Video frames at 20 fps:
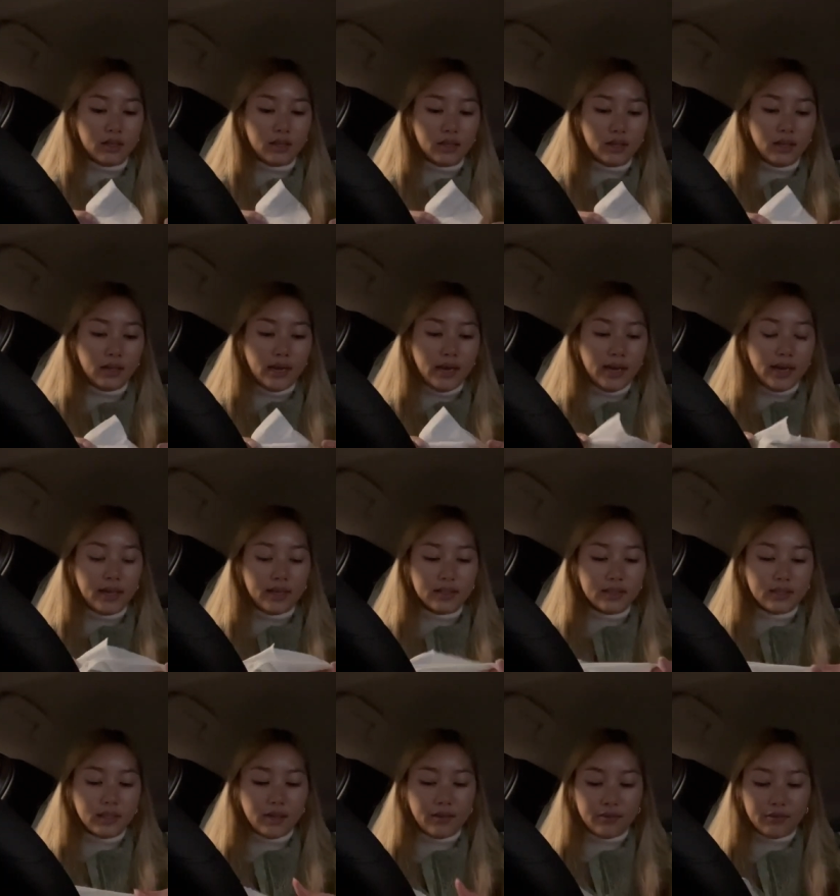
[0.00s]
the hands
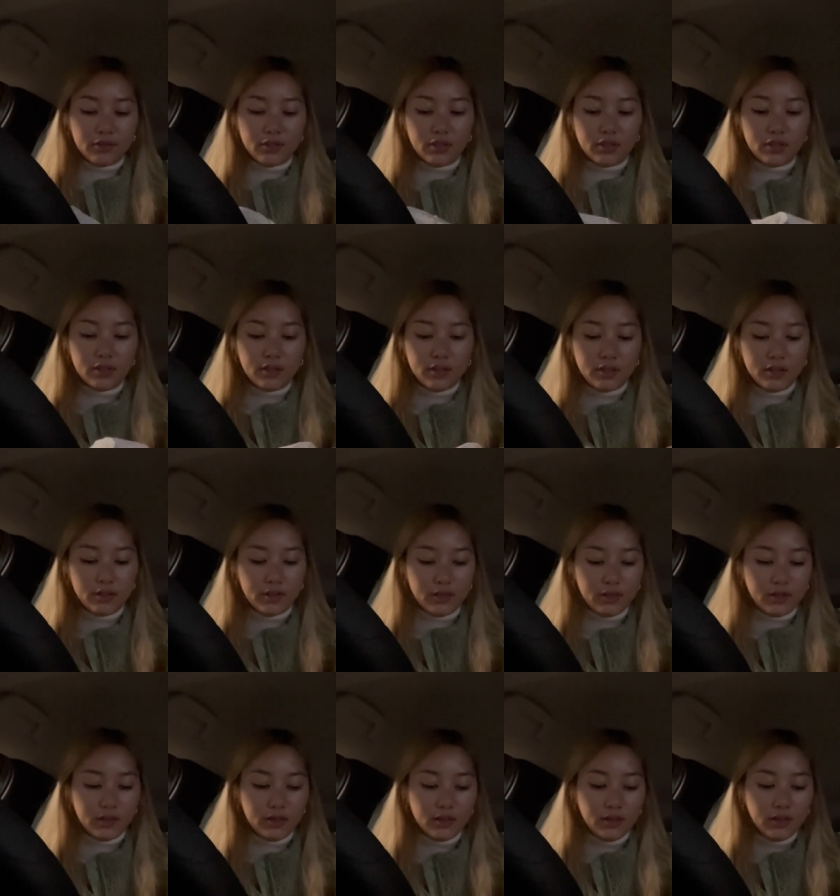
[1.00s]
after
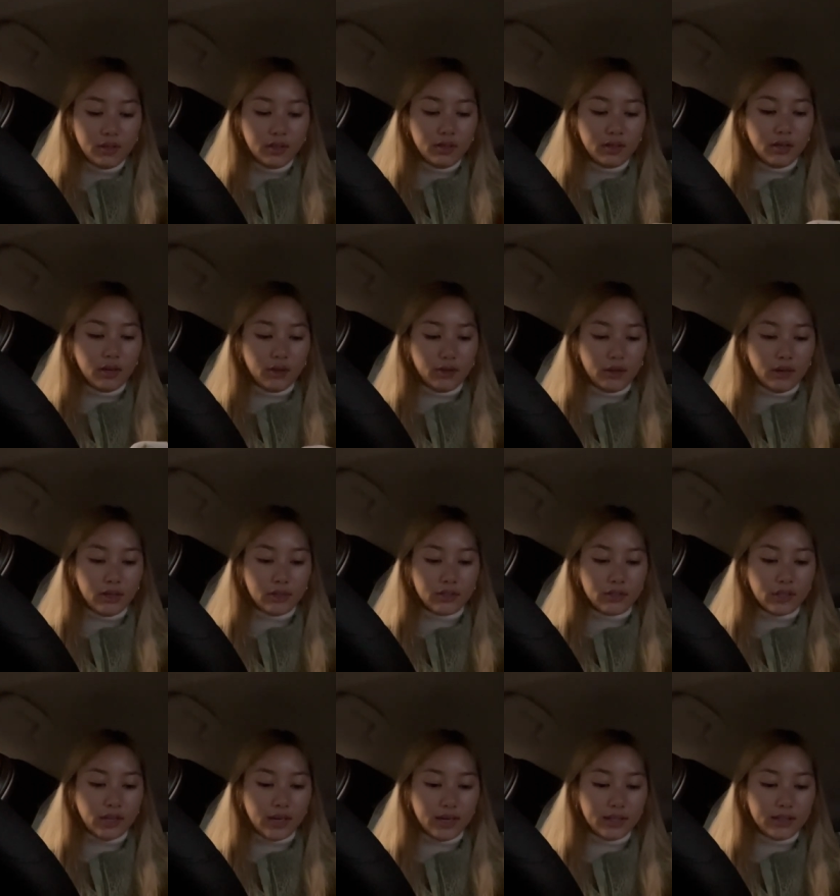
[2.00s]
going
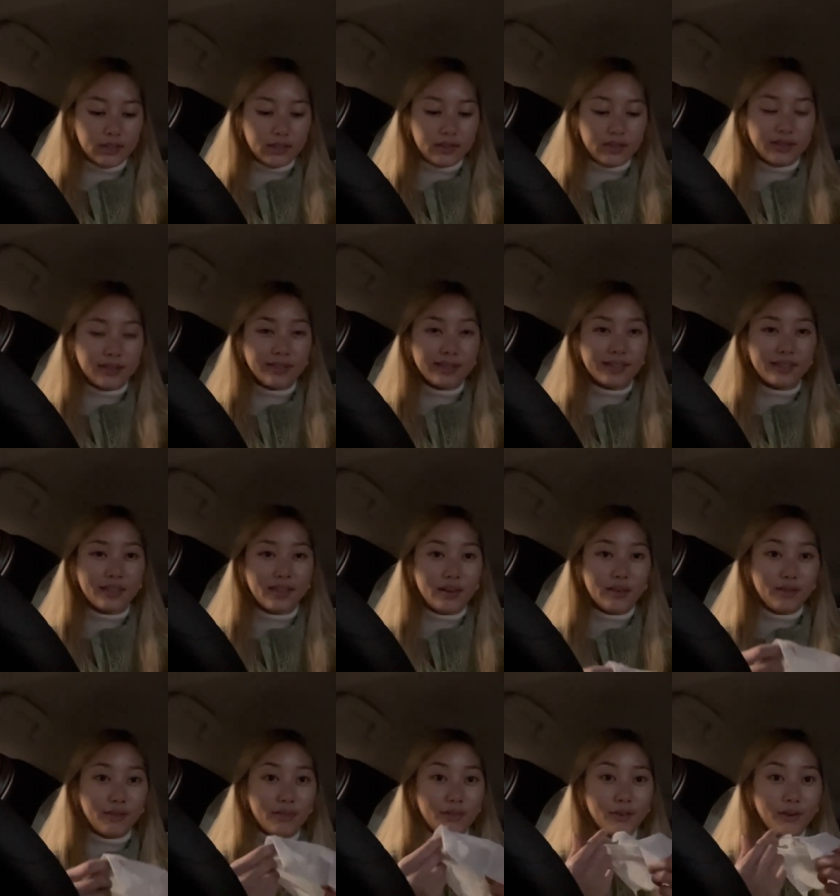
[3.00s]
outside because
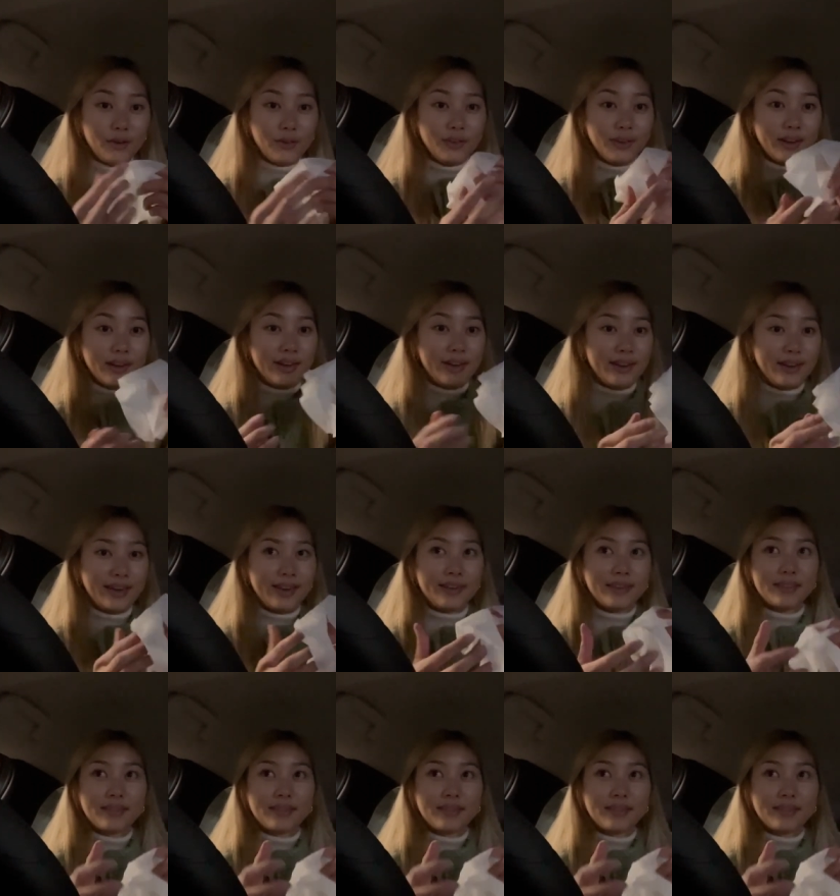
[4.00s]
Rona.